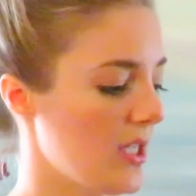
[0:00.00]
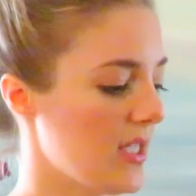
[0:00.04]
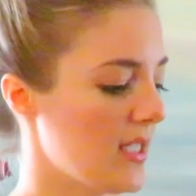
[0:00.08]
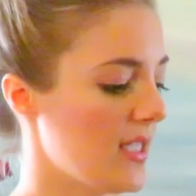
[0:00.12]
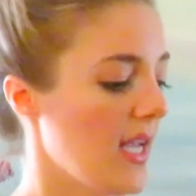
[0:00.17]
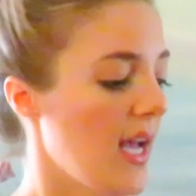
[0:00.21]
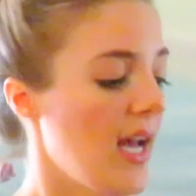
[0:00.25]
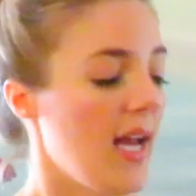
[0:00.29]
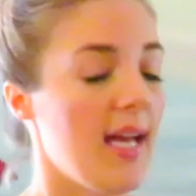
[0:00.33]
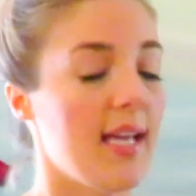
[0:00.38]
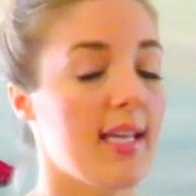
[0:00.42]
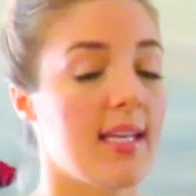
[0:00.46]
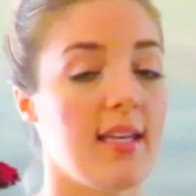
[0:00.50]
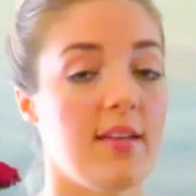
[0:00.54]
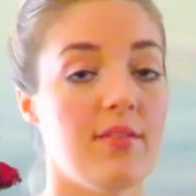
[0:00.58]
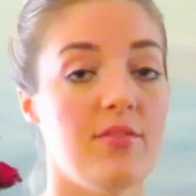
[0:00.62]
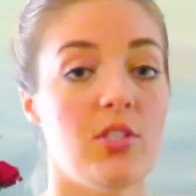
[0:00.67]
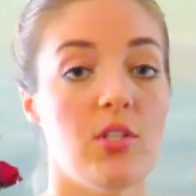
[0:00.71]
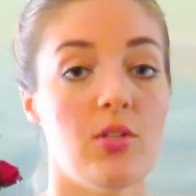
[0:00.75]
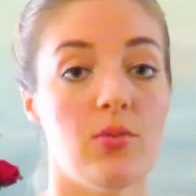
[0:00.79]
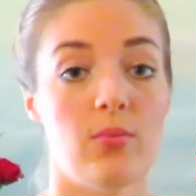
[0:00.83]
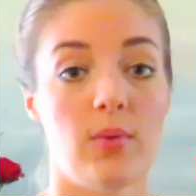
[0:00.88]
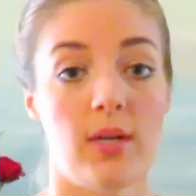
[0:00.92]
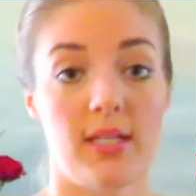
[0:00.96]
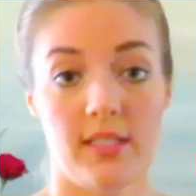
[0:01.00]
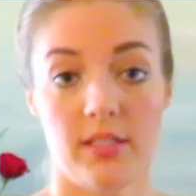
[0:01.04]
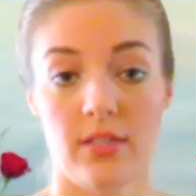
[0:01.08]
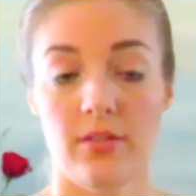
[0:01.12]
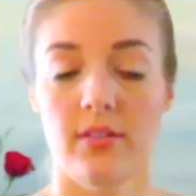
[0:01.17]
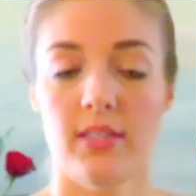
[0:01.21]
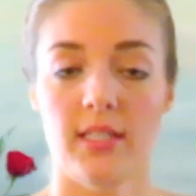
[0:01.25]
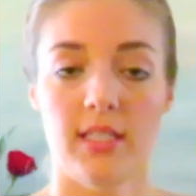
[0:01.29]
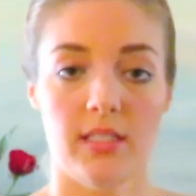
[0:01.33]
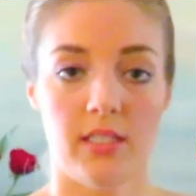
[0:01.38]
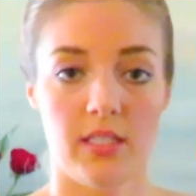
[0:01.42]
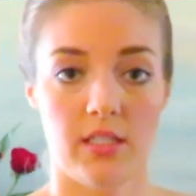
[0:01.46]
just gives you what
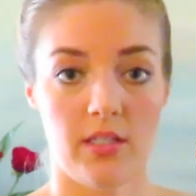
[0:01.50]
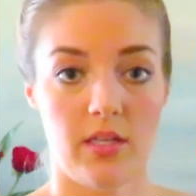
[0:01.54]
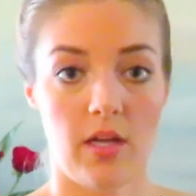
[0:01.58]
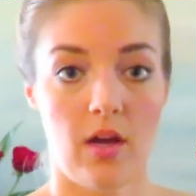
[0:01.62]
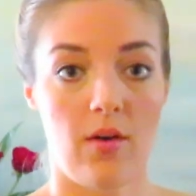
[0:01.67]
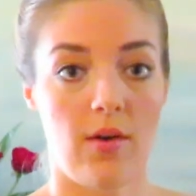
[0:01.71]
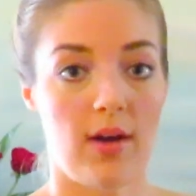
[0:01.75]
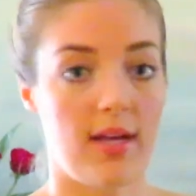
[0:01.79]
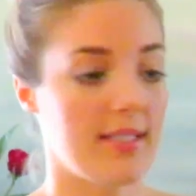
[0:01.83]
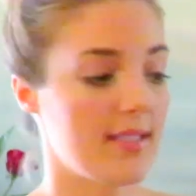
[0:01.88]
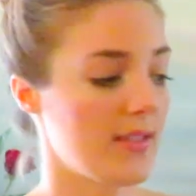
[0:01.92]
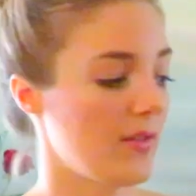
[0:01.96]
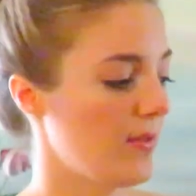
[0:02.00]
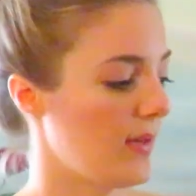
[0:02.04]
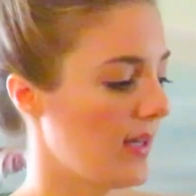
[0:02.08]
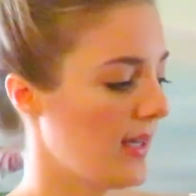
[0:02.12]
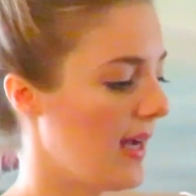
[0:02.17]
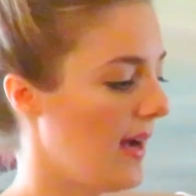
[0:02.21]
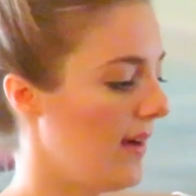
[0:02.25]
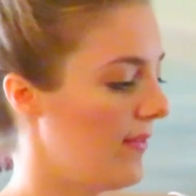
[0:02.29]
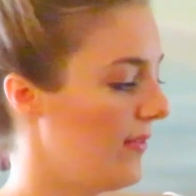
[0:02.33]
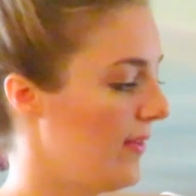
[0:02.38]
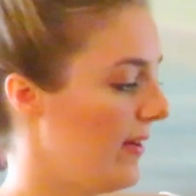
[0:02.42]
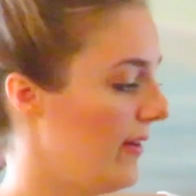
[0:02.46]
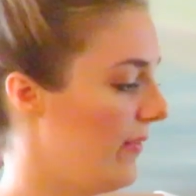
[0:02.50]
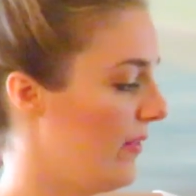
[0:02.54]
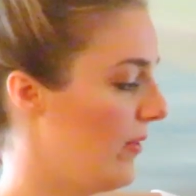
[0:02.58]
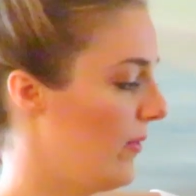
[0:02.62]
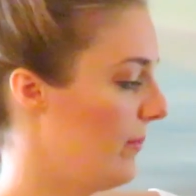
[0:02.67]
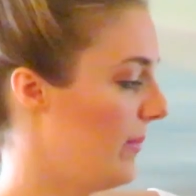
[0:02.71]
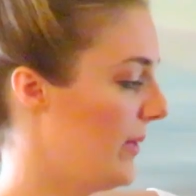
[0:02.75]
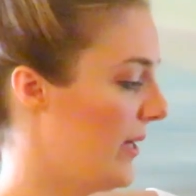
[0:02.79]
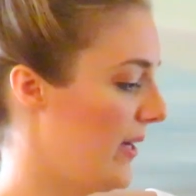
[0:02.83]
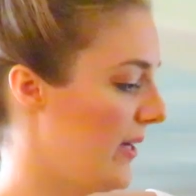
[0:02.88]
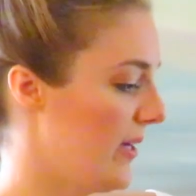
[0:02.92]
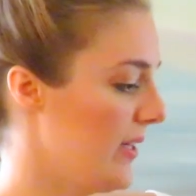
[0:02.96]
you need to know as a recovery
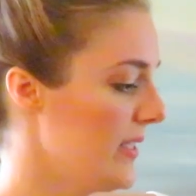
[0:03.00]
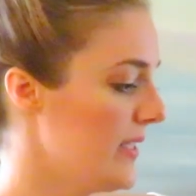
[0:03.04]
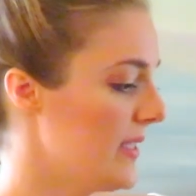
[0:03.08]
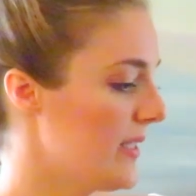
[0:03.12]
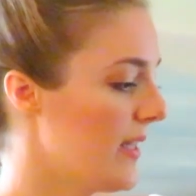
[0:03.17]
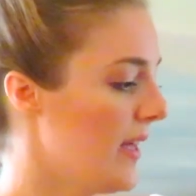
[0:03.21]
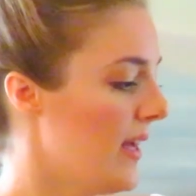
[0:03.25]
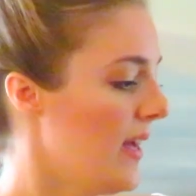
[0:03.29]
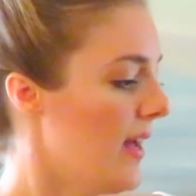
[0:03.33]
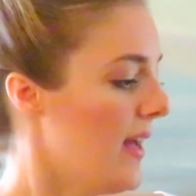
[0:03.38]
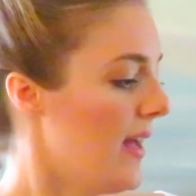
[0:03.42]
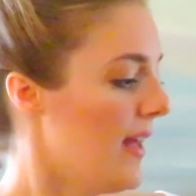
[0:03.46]
room nurse.